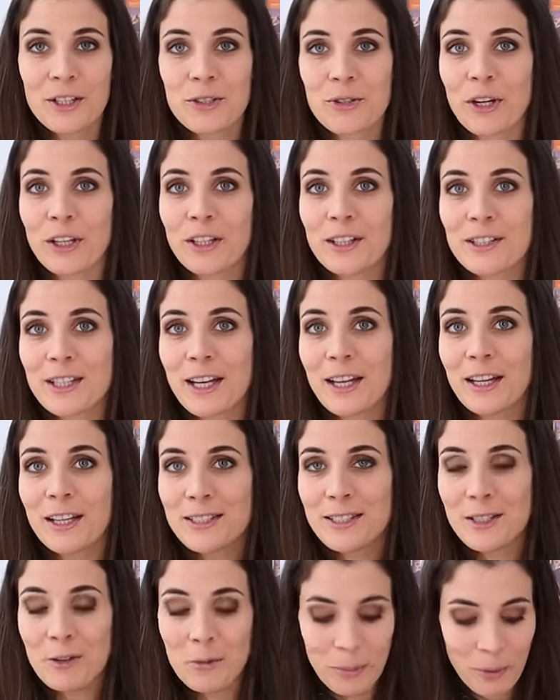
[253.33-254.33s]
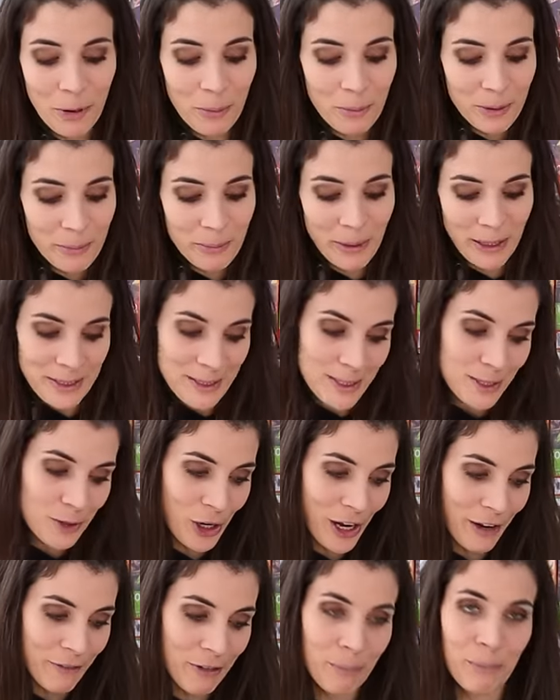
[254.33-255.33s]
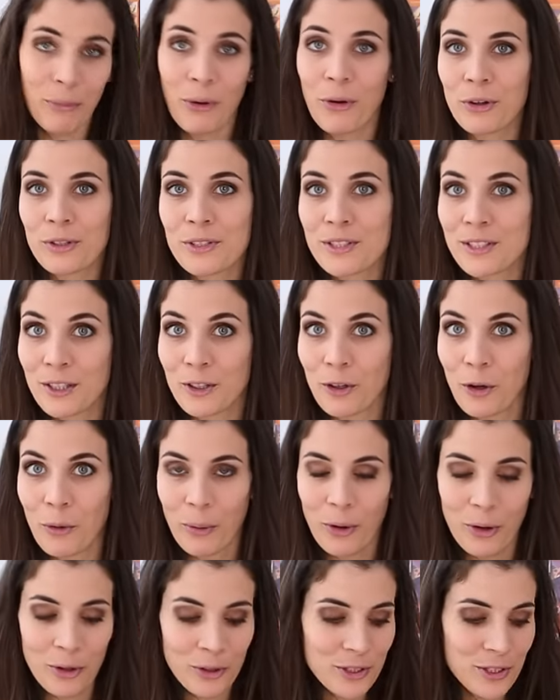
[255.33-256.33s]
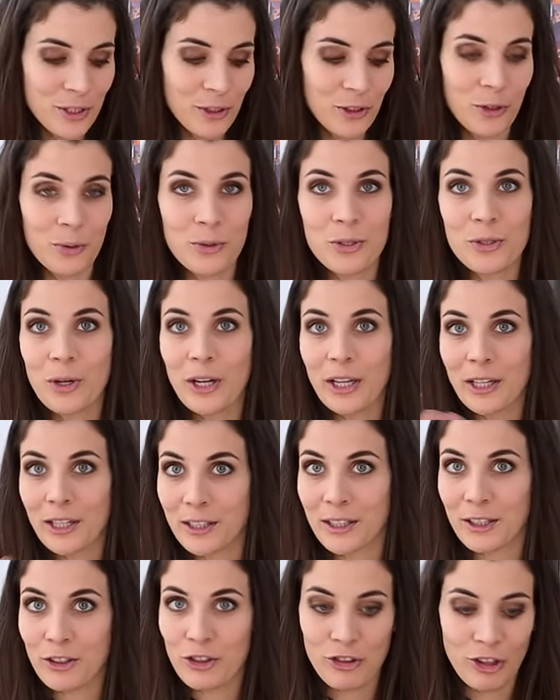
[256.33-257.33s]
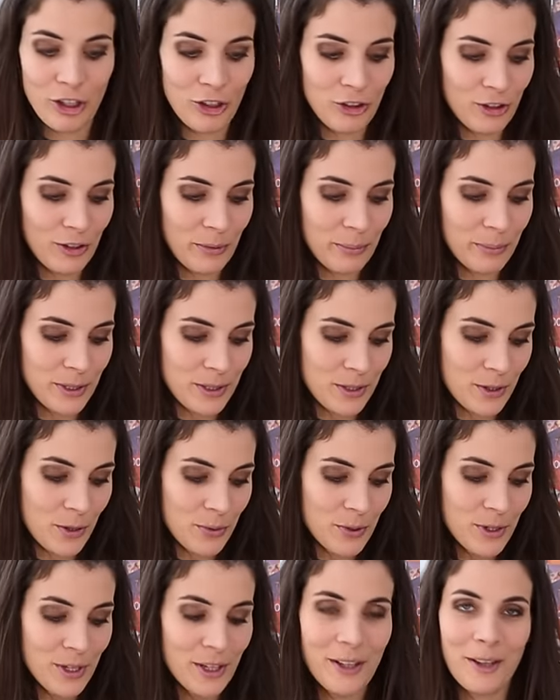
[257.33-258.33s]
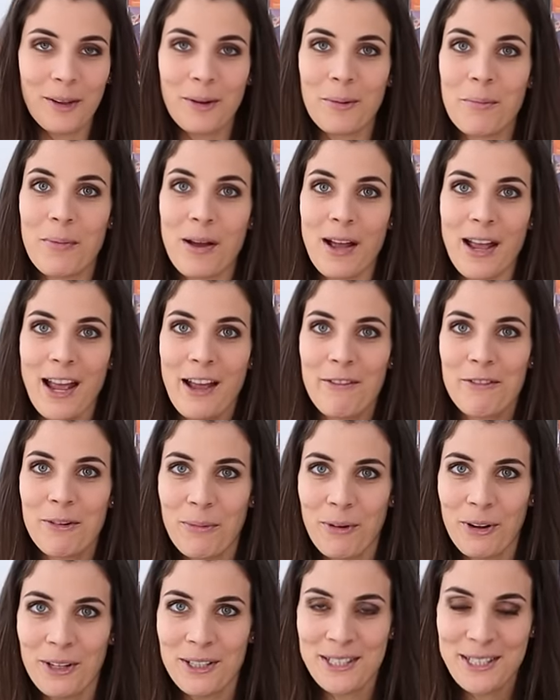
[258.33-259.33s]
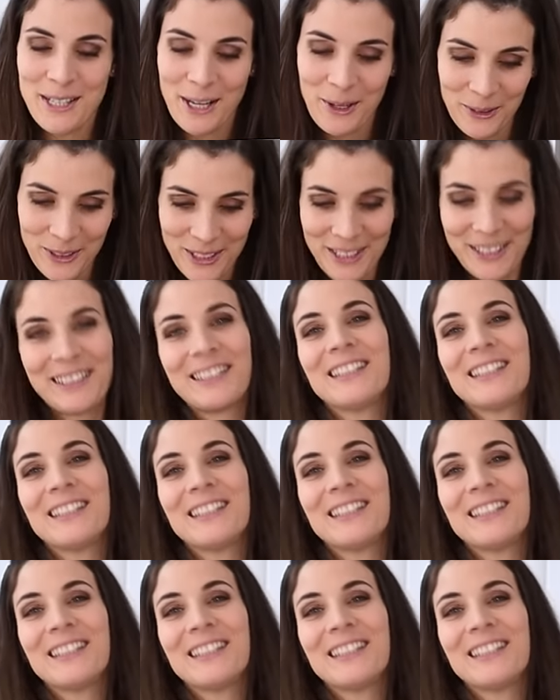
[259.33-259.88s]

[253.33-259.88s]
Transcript: So I decided it's still probably better to have a box than no box know, so I can exchange the puzzle, but I have a printout.